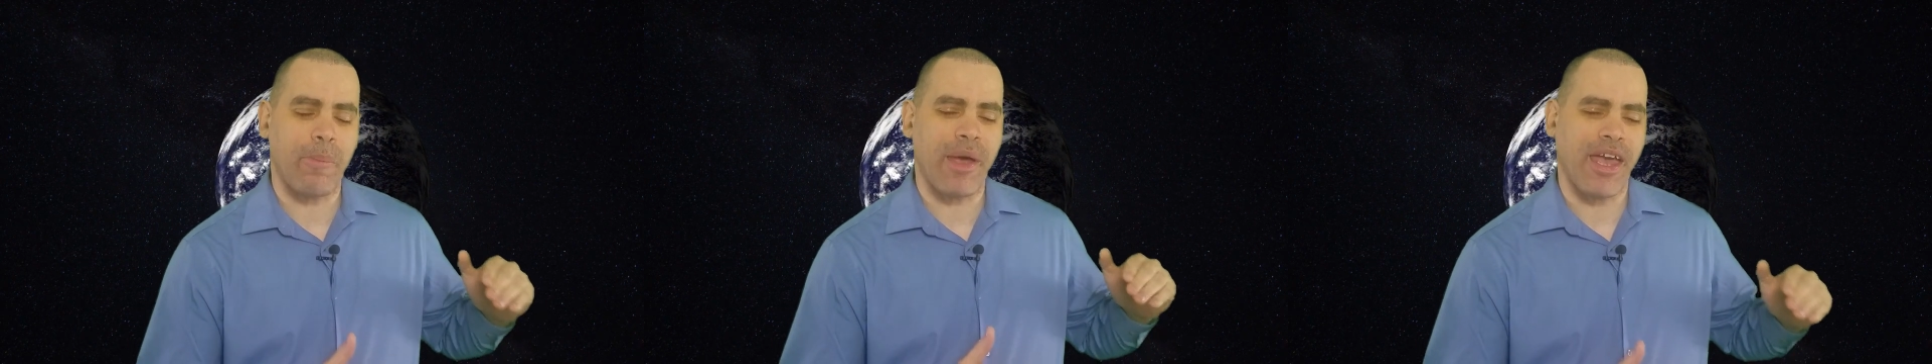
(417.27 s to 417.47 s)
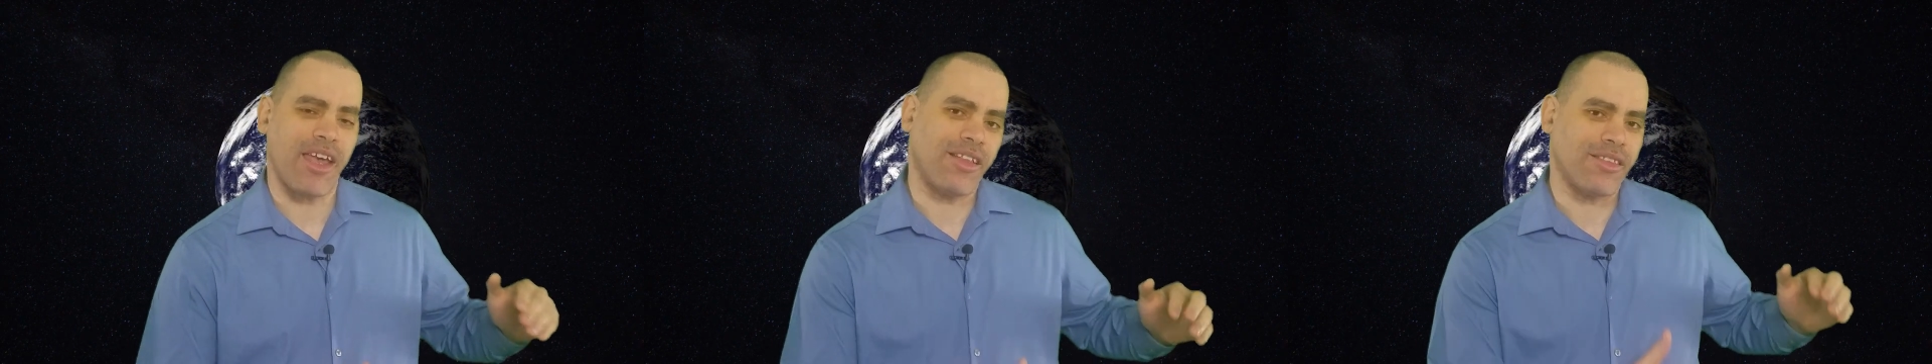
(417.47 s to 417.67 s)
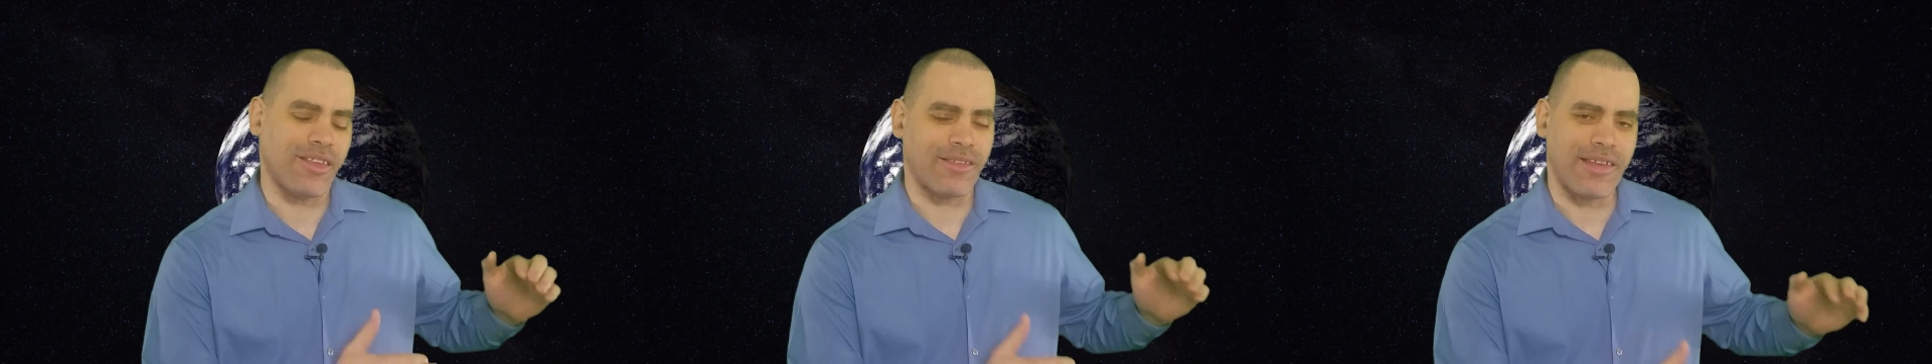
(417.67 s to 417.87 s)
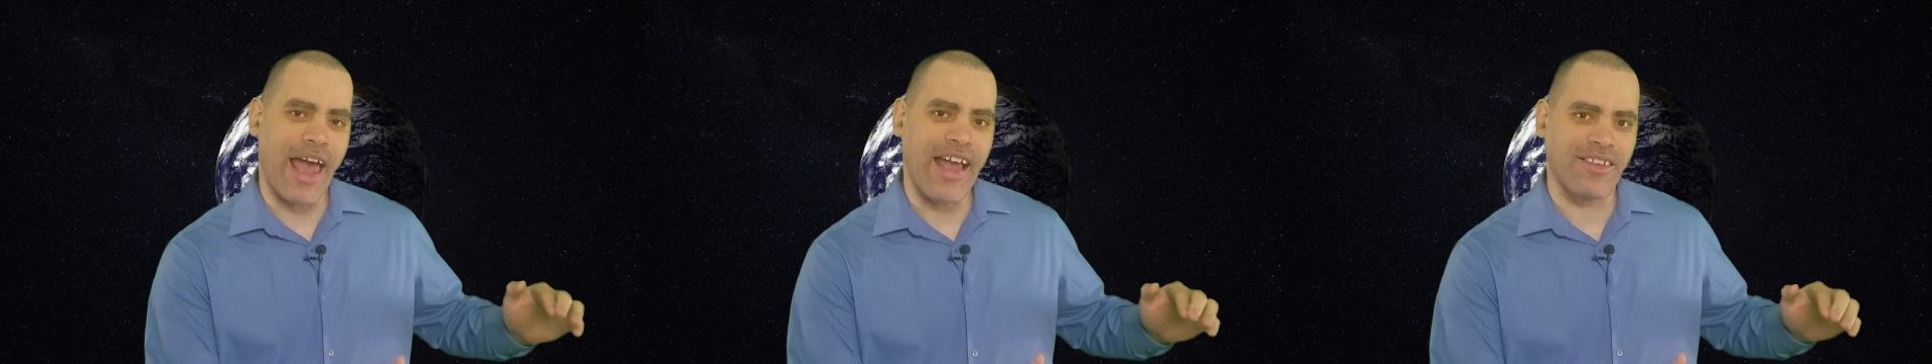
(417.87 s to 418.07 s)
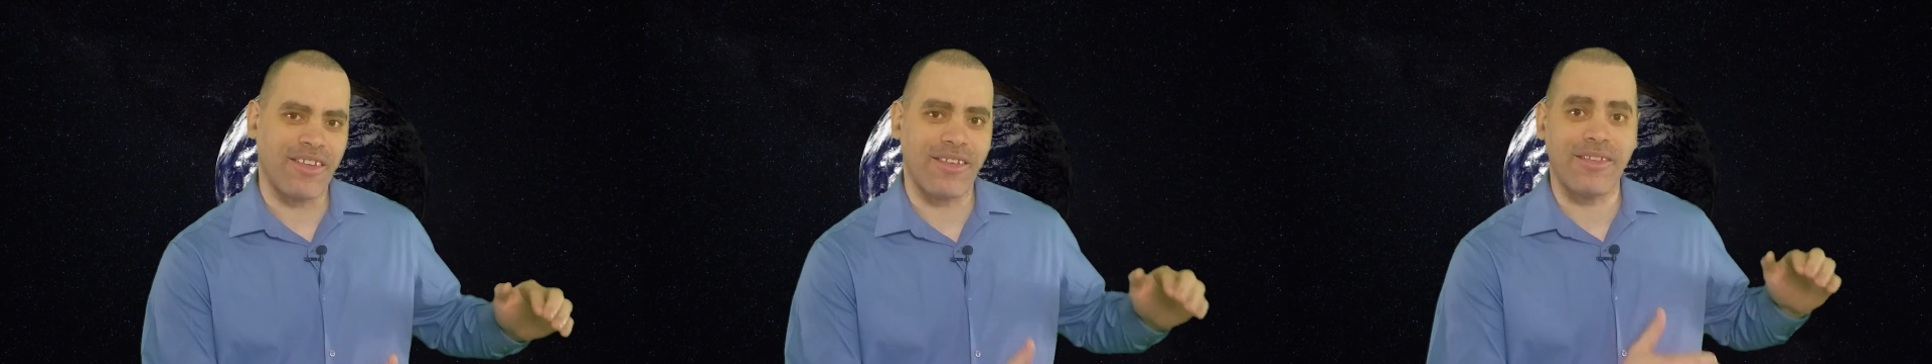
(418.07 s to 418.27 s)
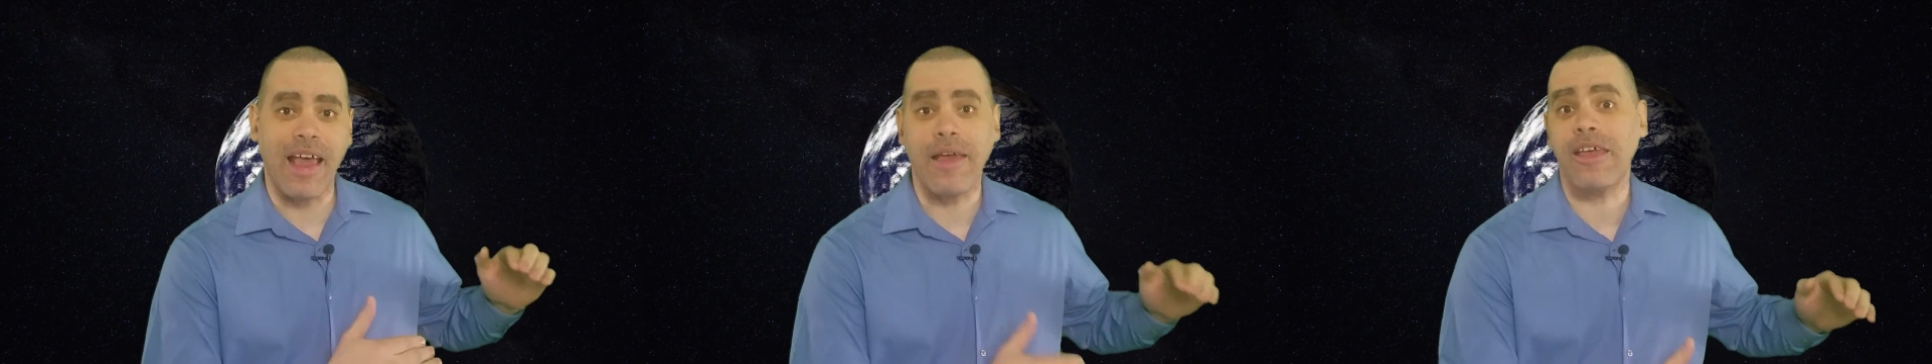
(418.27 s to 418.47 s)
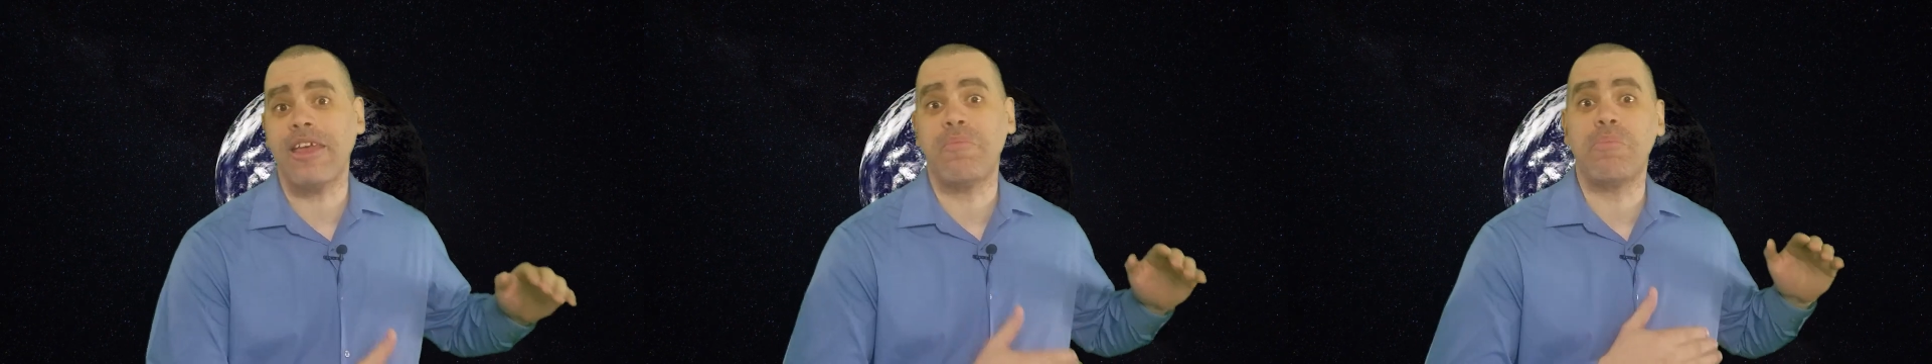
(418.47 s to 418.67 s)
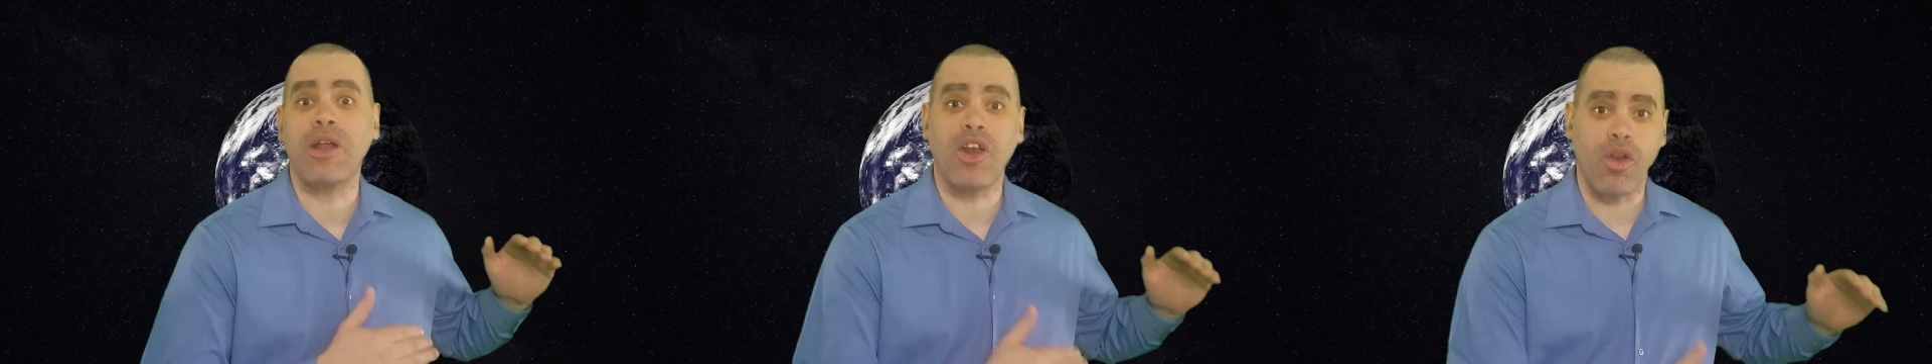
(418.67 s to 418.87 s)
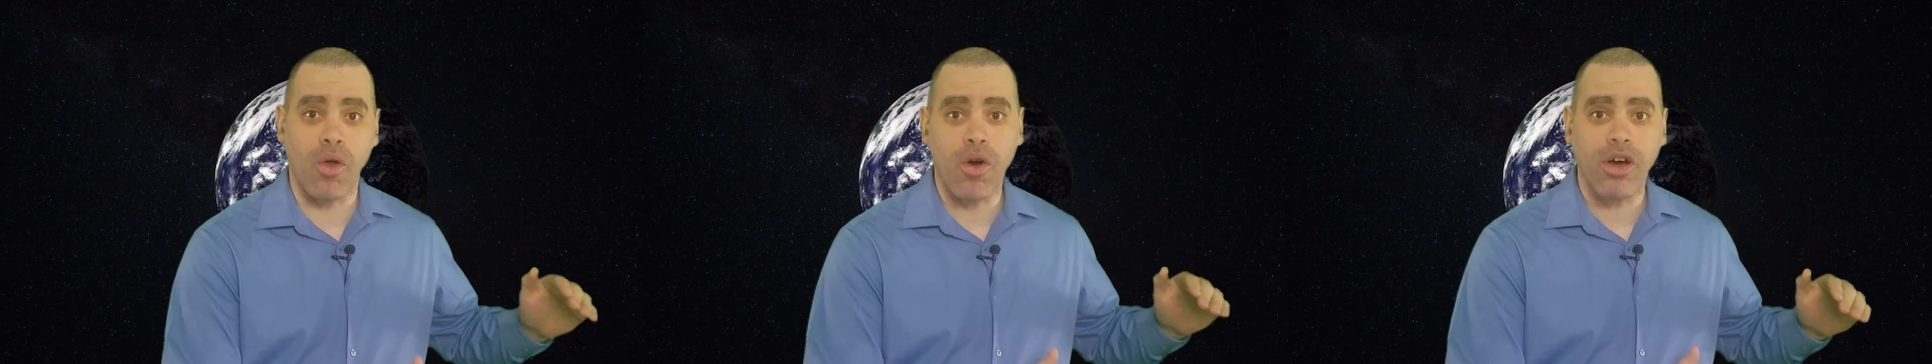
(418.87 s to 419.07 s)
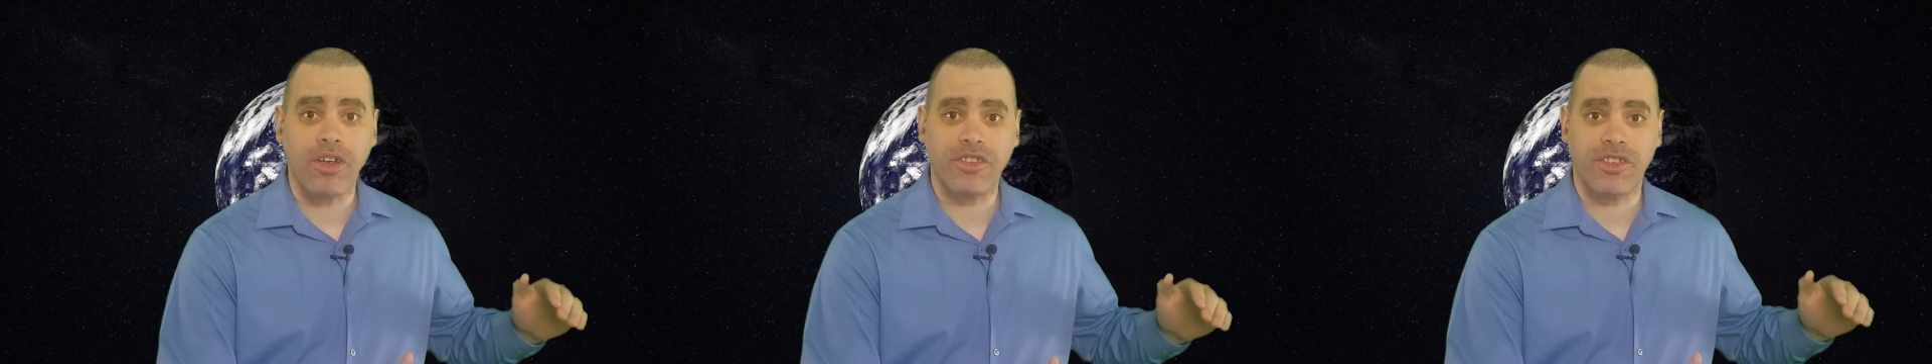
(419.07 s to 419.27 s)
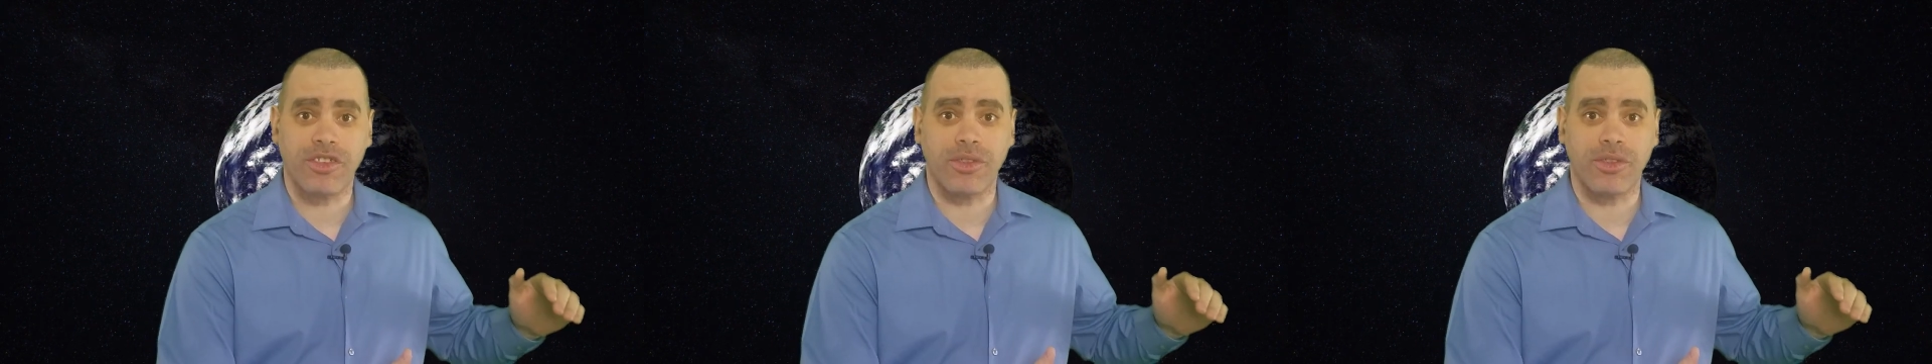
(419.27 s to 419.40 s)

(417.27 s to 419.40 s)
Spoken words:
paying the taxes that it belongs